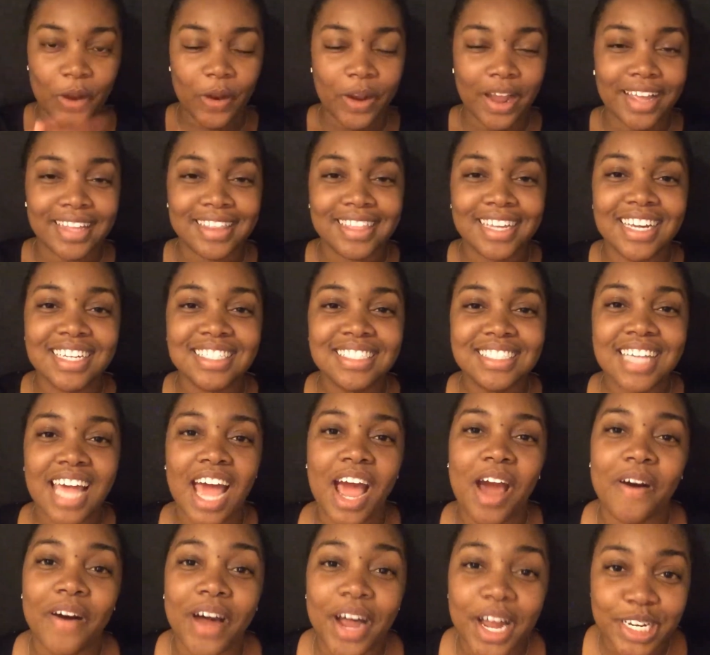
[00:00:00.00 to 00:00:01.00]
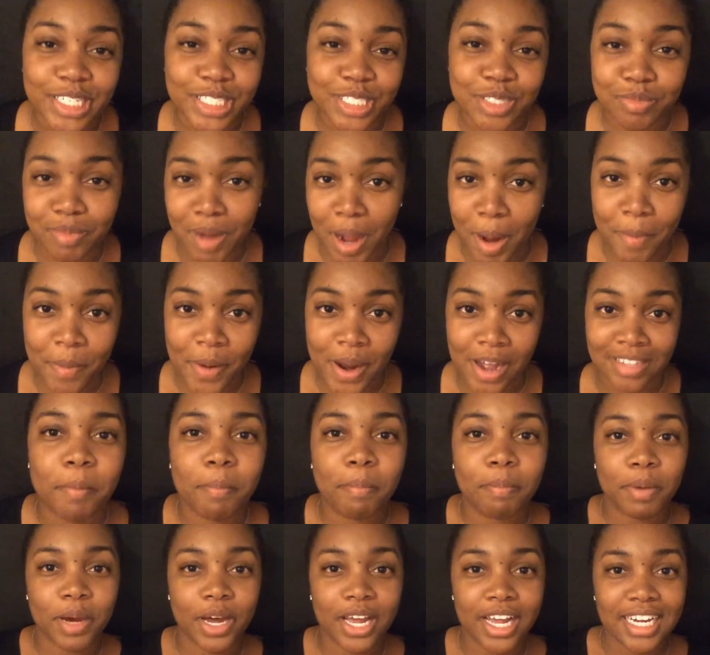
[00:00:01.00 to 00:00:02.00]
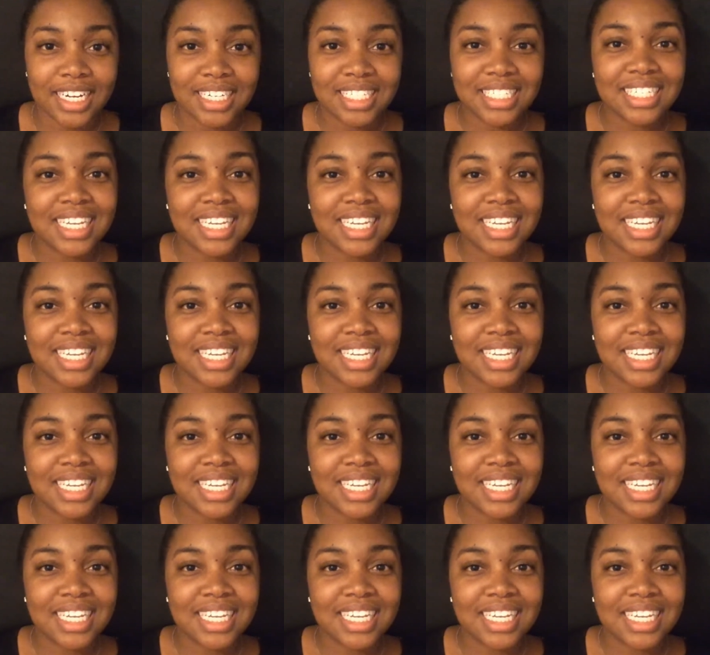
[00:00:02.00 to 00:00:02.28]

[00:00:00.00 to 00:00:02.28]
Okay, that's how I do my brows. But